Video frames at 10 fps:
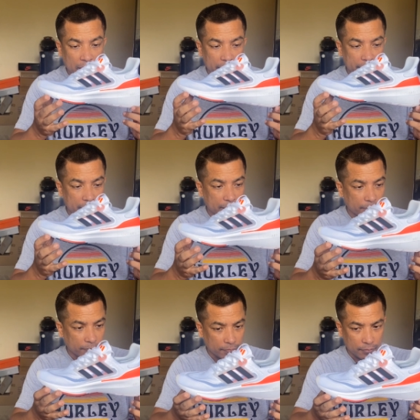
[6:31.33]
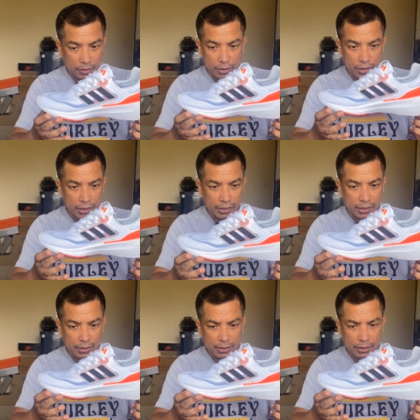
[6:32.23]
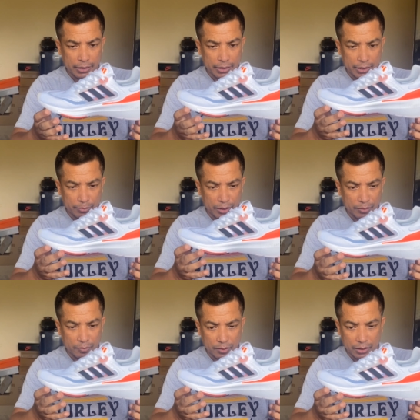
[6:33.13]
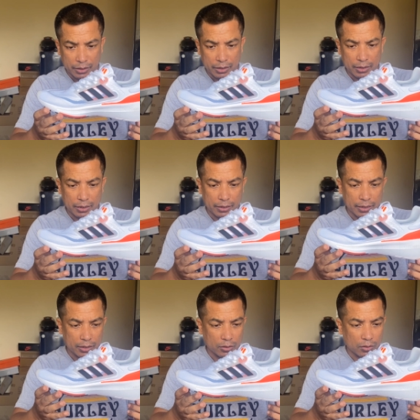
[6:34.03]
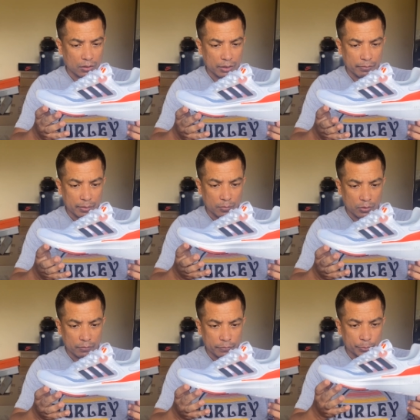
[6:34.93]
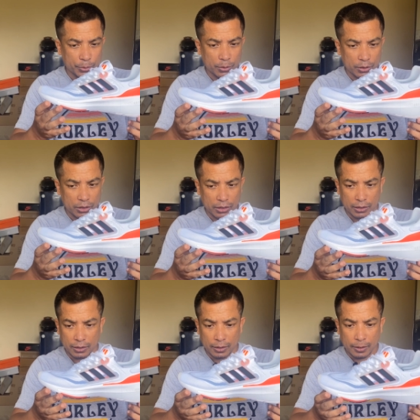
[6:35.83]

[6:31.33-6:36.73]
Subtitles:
It is a slicker. It is a mini. It has gone even more futuristic.